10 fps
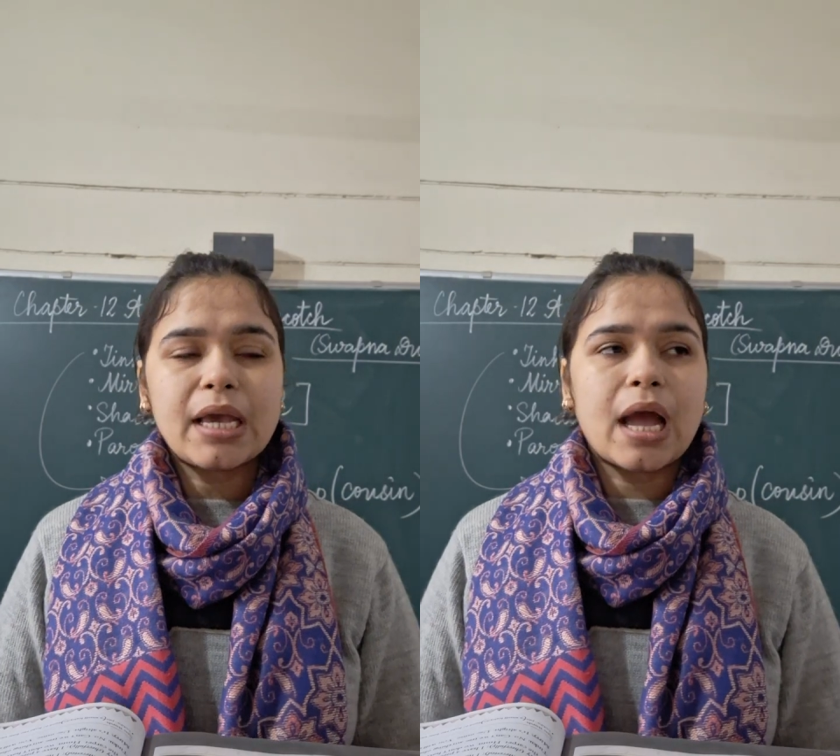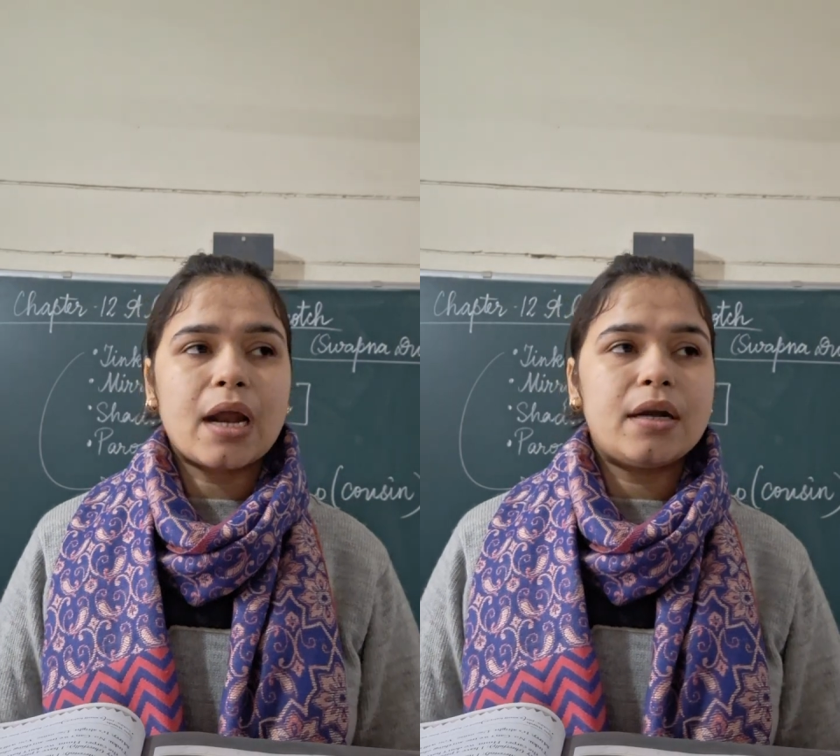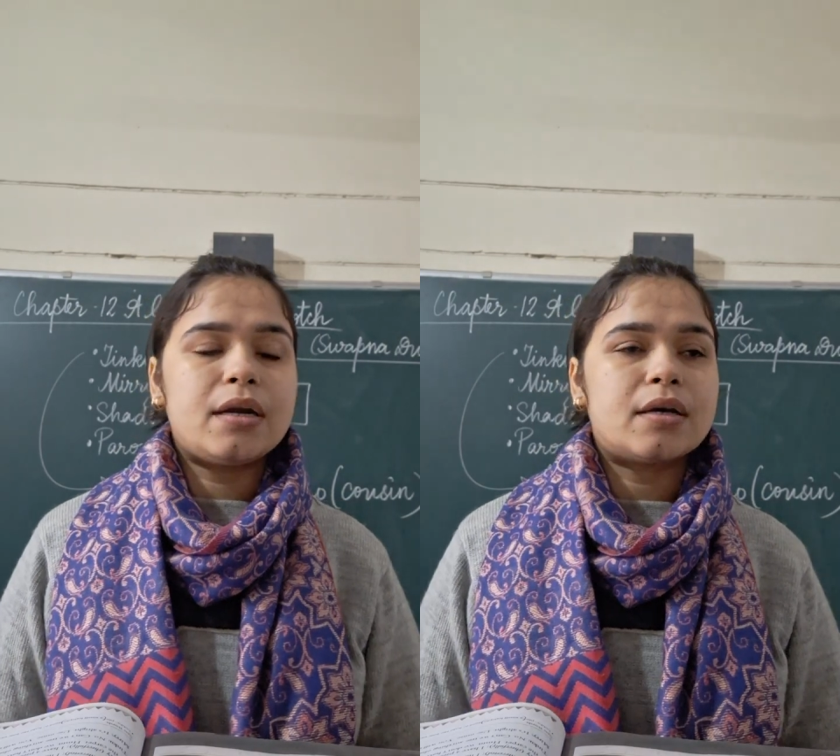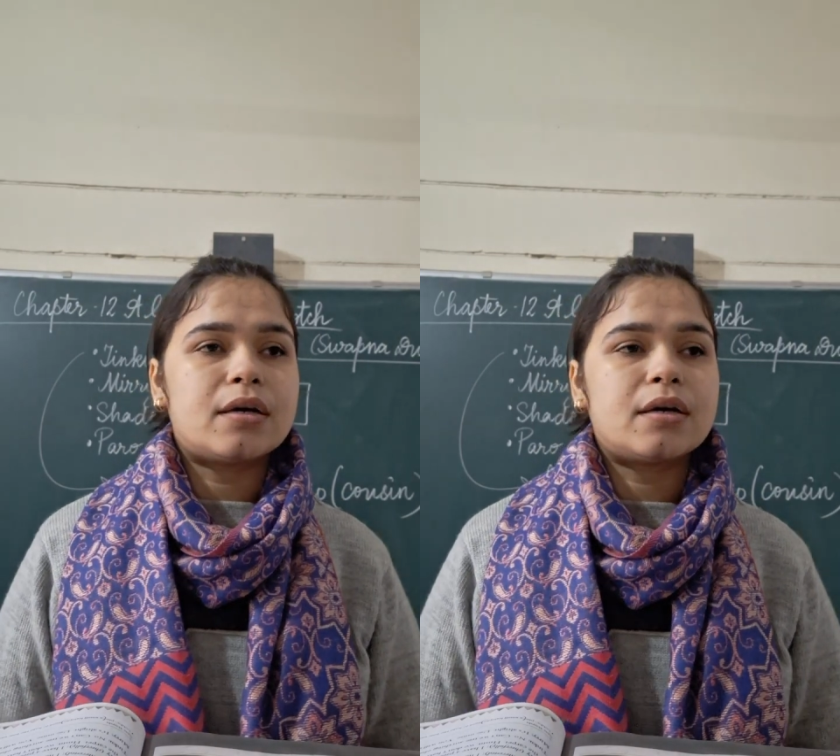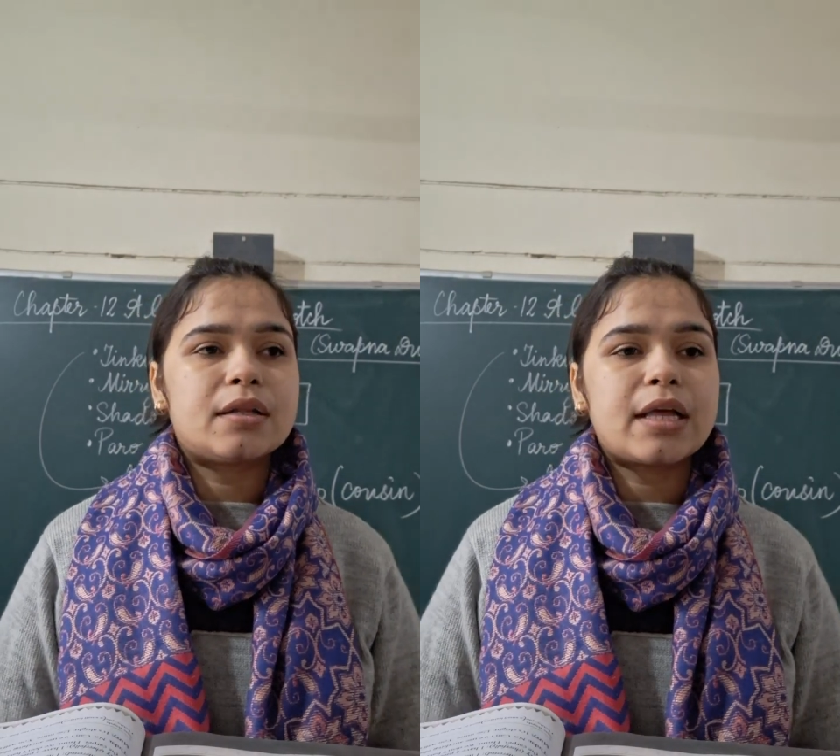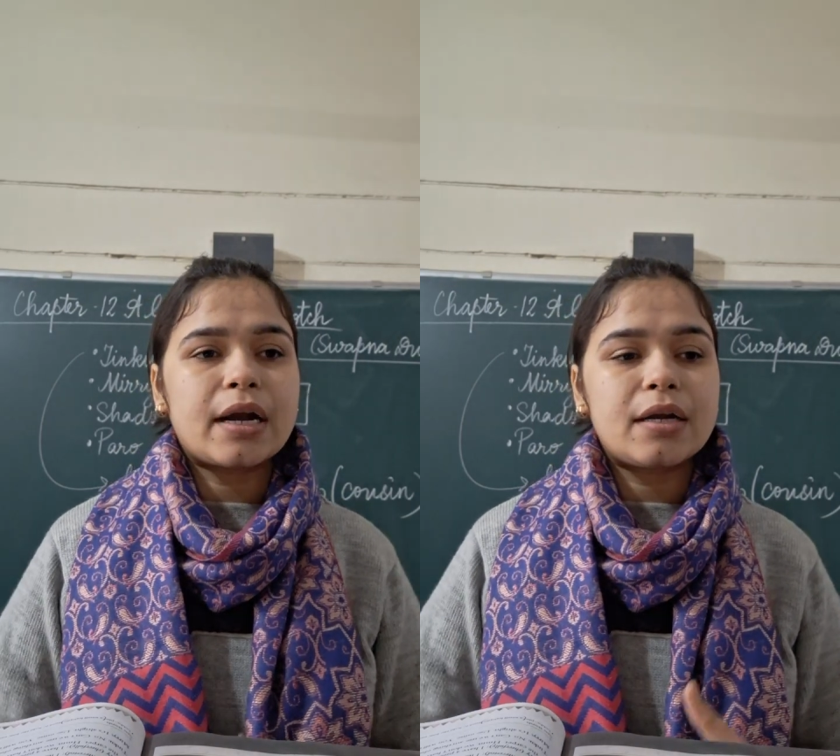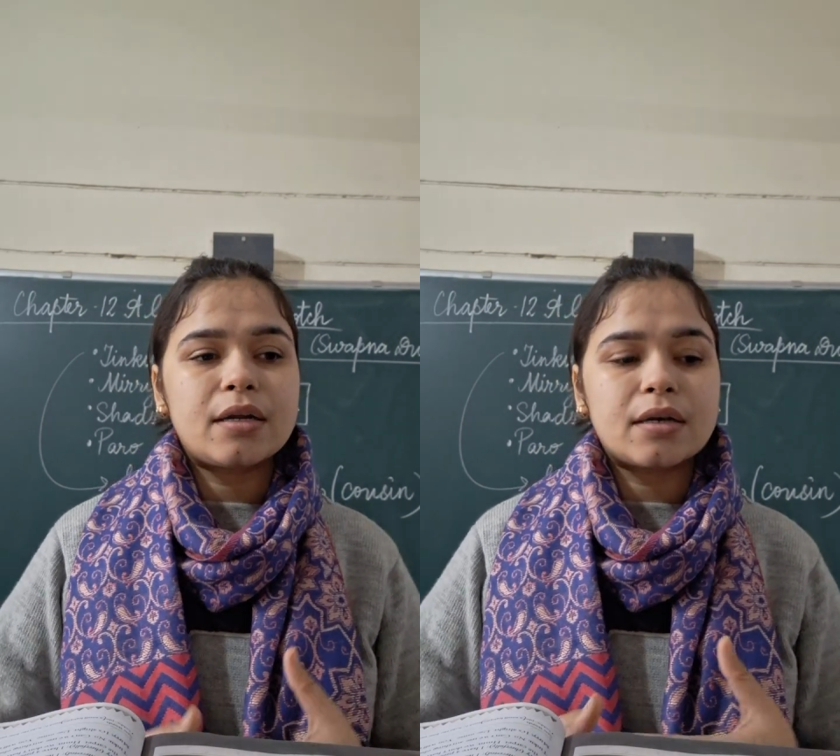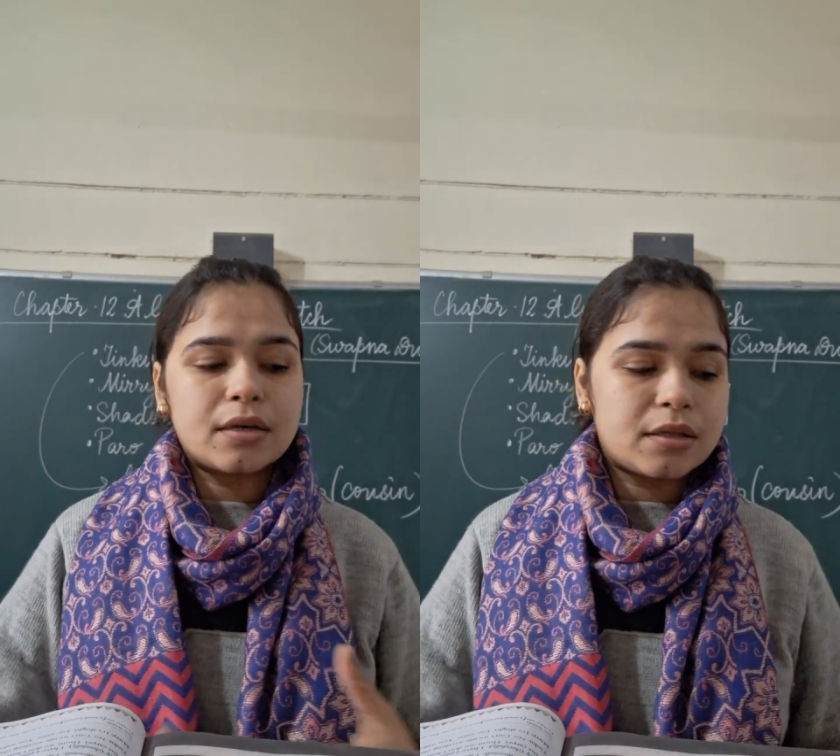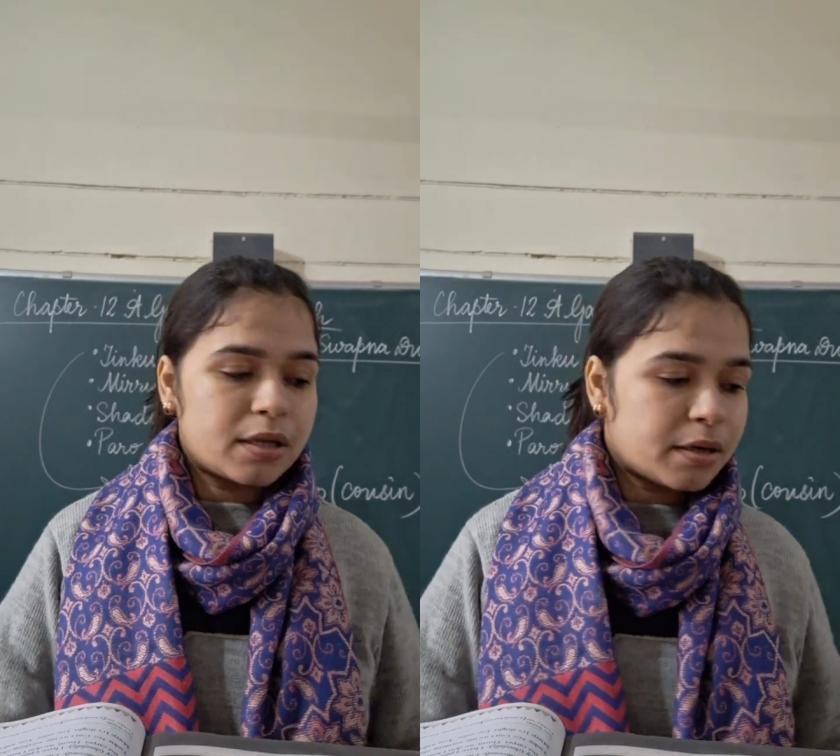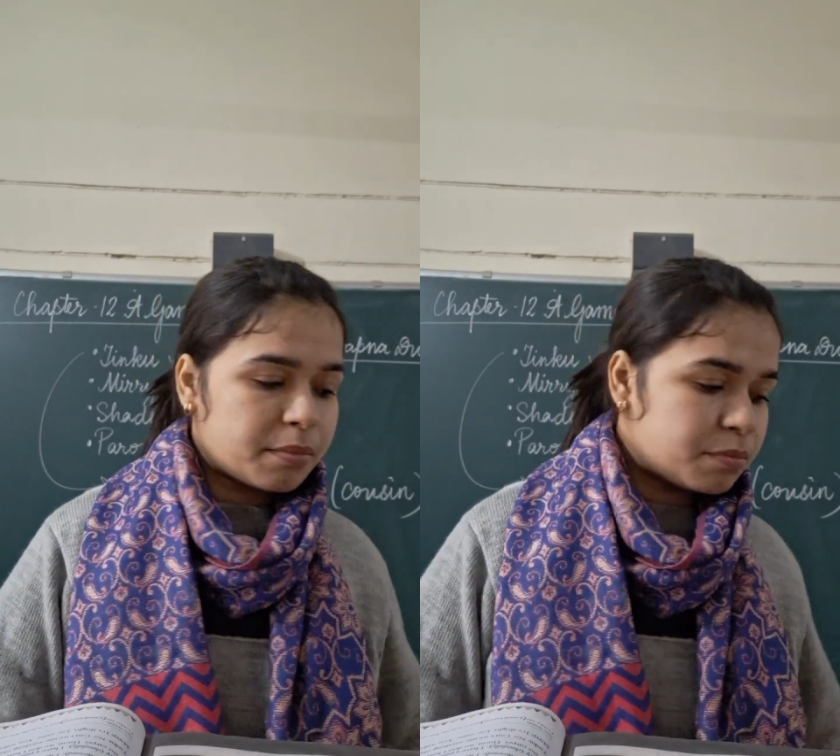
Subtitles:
and that the